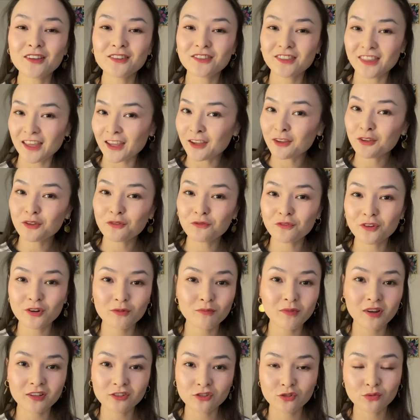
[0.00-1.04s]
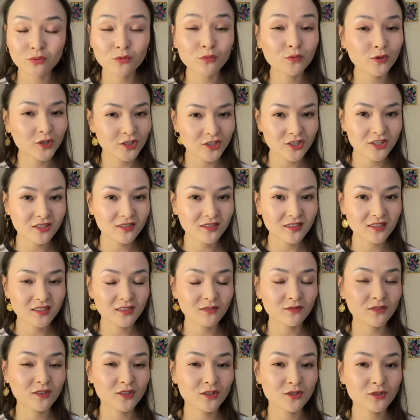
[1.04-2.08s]
Thank you very much for watching
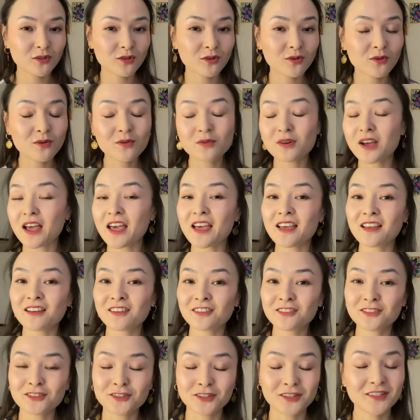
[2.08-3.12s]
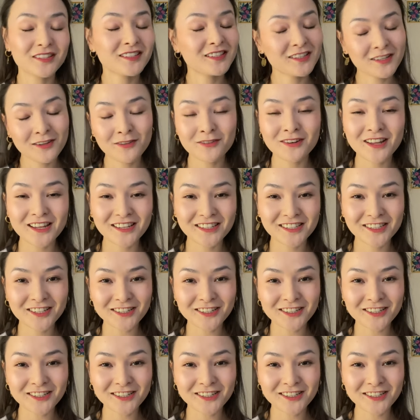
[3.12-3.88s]
this video and see you next